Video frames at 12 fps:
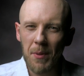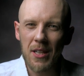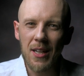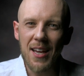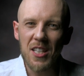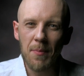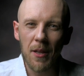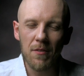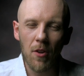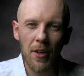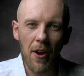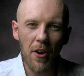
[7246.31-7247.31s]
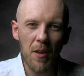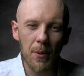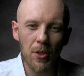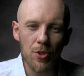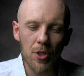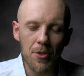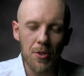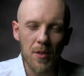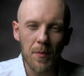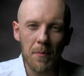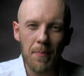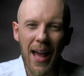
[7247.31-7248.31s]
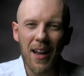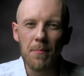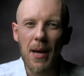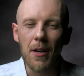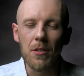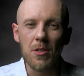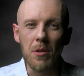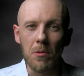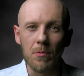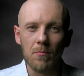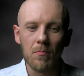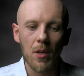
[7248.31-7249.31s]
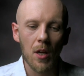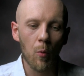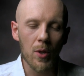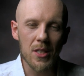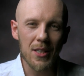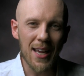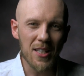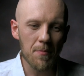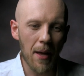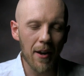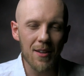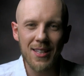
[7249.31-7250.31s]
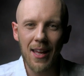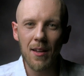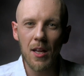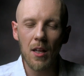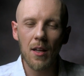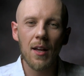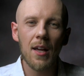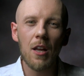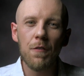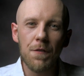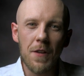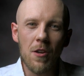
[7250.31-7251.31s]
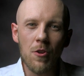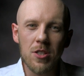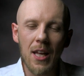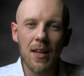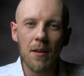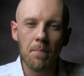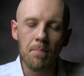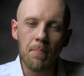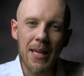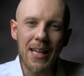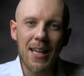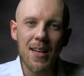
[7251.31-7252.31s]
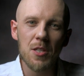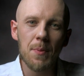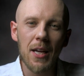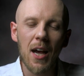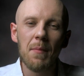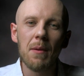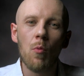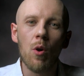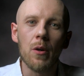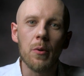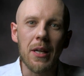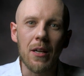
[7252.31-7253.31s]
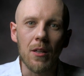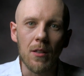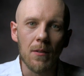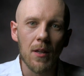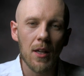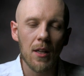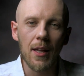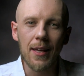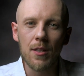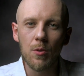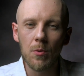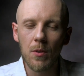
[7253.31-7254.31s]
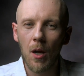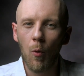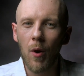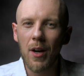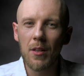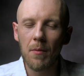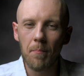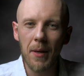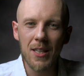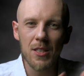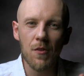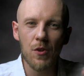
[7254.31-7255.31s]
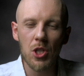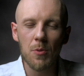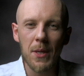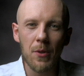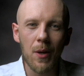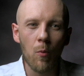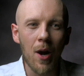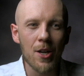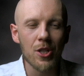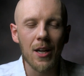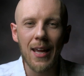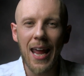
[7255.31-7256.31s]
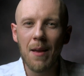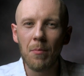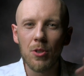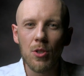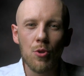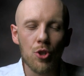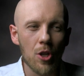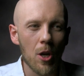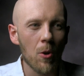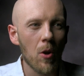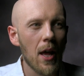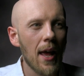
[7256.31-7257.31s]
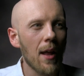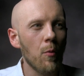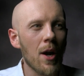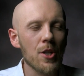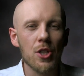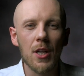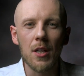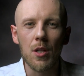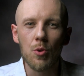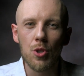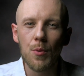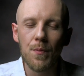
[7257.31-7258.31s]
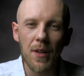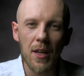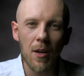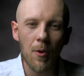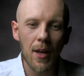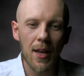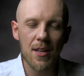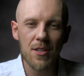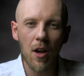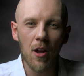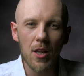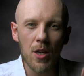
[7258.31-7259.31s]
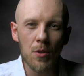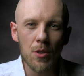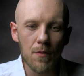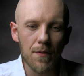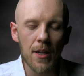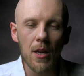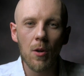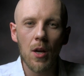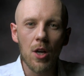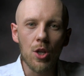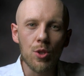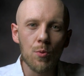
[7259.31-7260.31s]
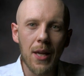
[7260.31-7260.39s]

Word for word: nice about the vulgarity, but there's also something bad about it too. What's nice about it is that it feels like media is becoming more real. Like one of the biggest differences between watching a cable news show and watching a YouTube video is that on a YouTube video, you